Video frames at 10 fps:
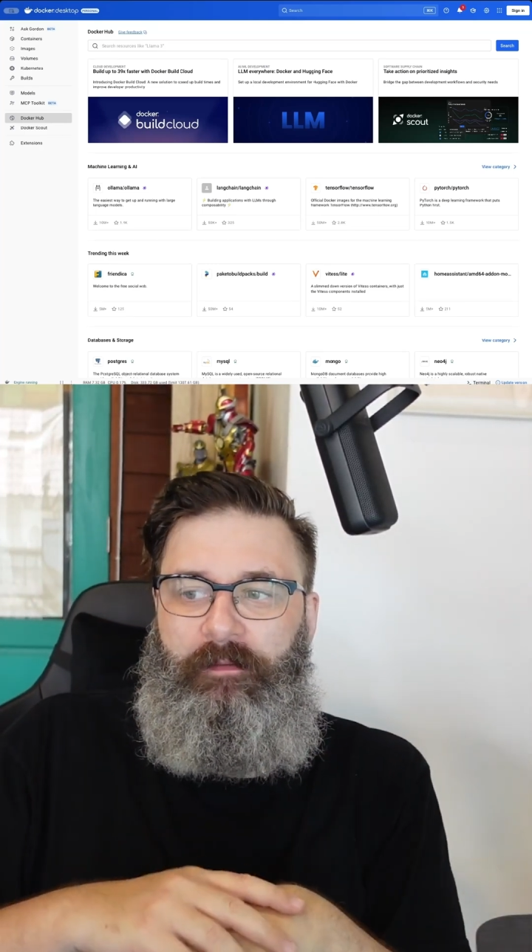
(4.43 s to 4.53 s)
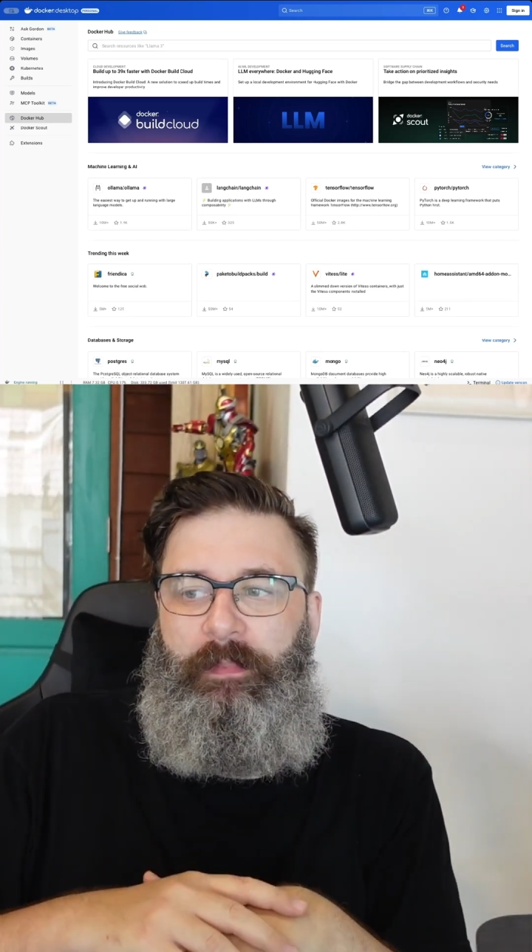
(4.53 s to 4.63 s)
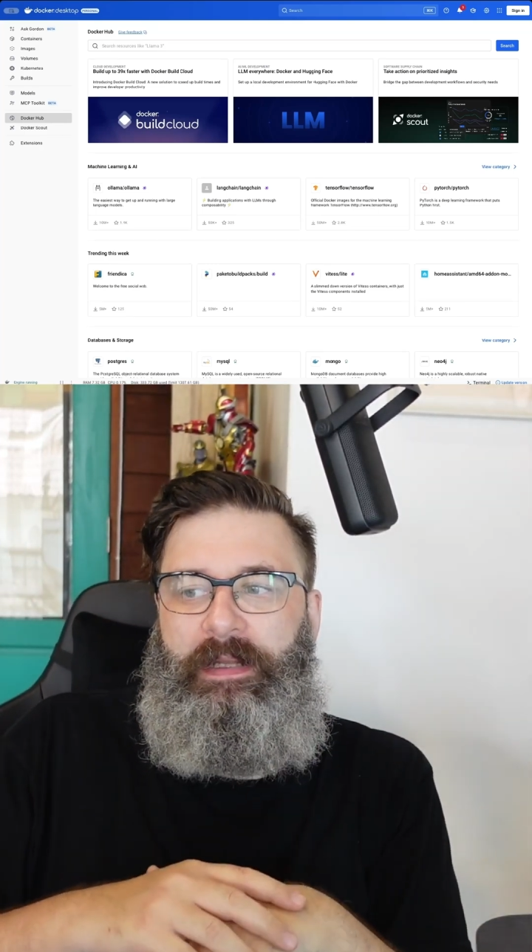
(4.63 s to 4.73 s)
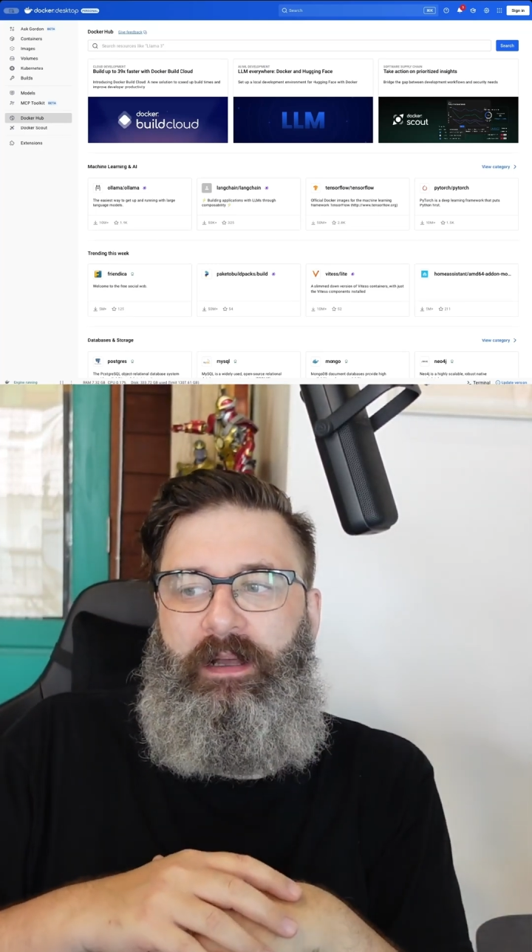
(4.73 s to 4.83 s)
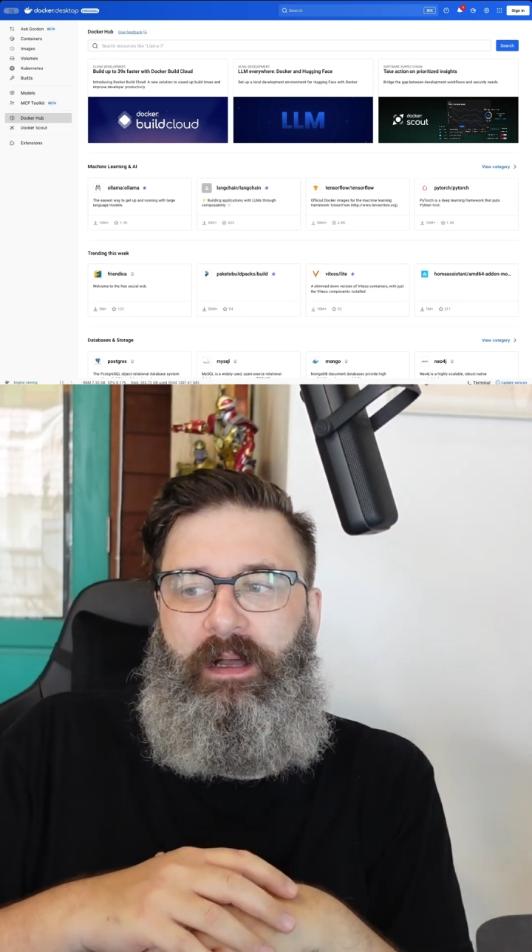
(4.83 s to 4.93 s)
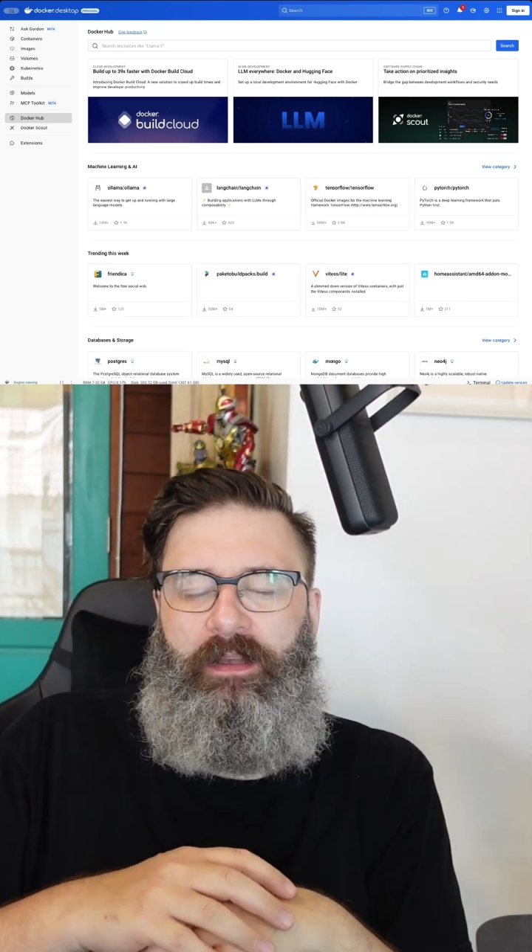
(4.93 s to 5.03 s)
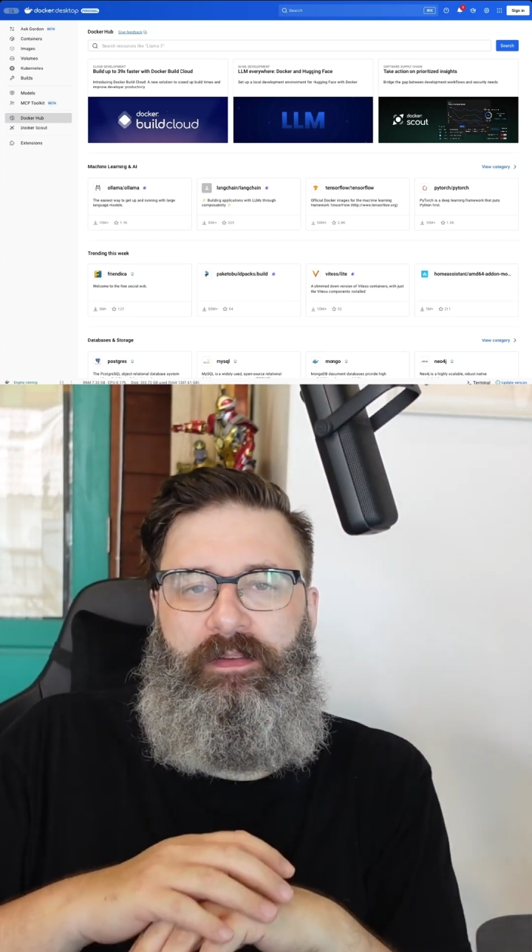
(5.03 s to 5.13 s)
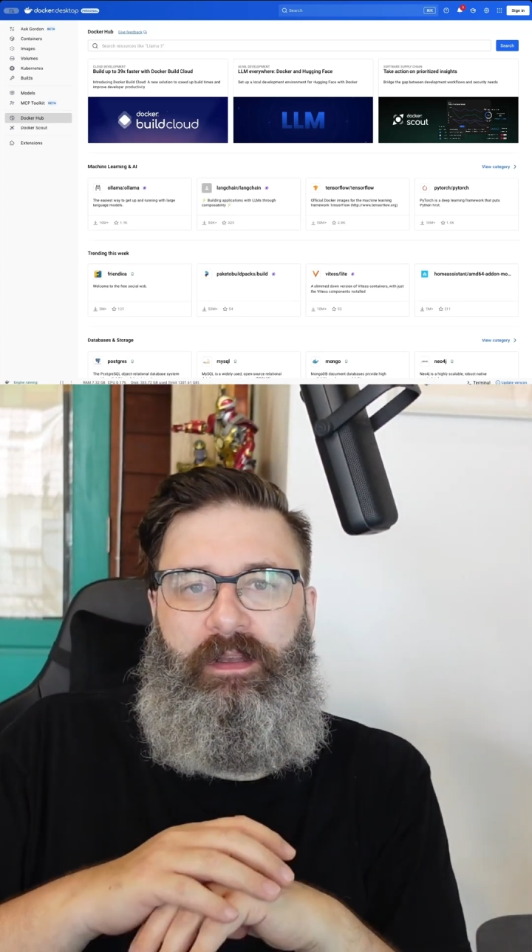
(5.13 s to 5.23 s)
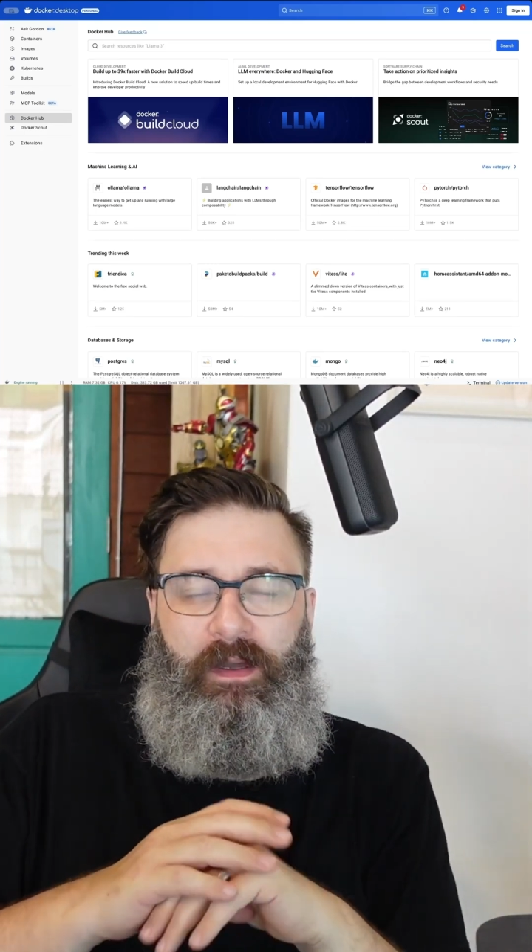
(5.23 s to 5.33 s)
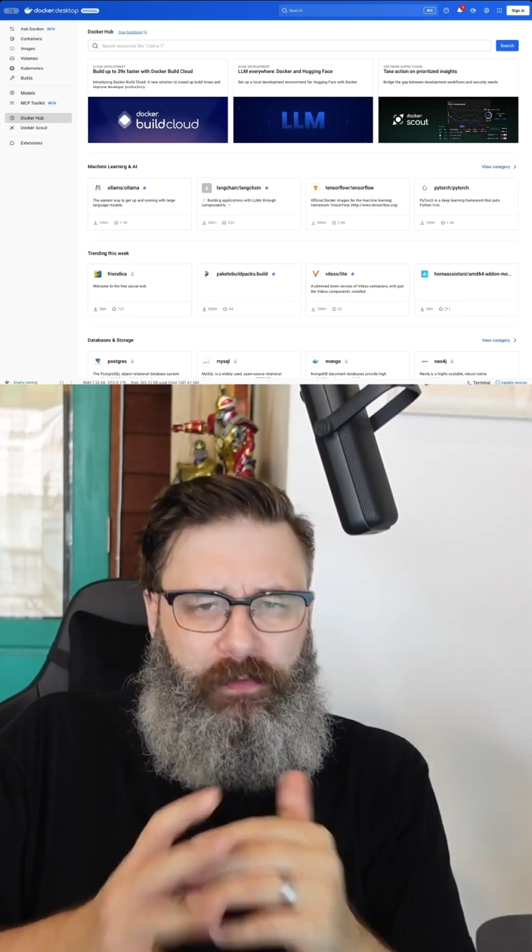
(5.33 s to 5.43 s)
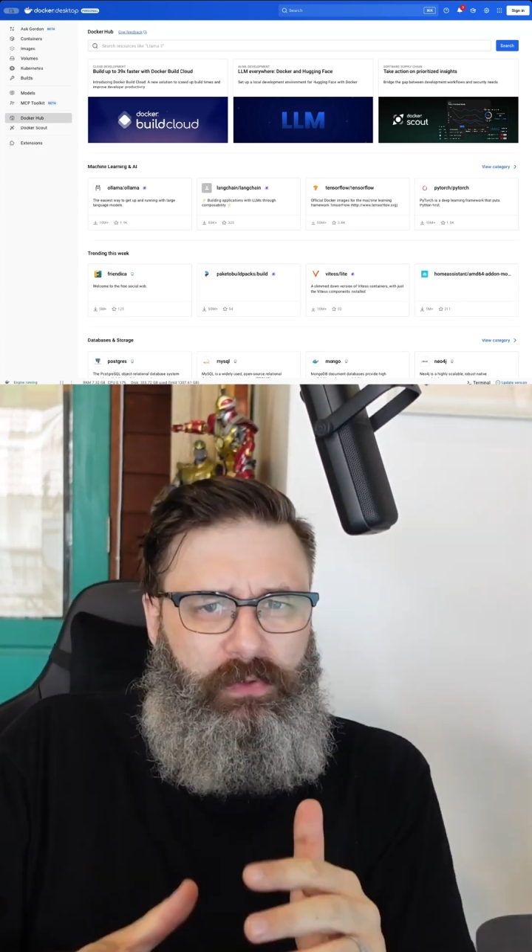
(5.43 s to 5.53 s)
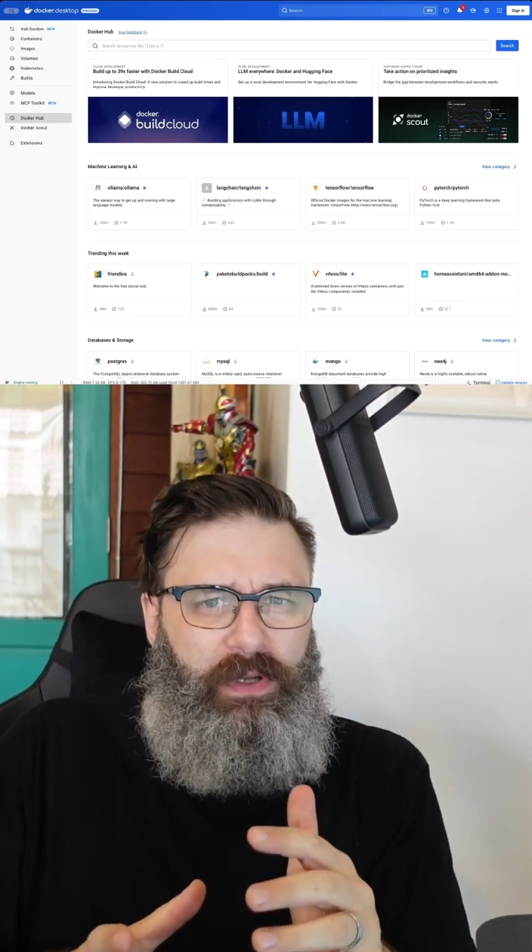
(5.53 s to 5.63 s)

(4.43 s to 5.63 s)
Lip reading: I've been asked a few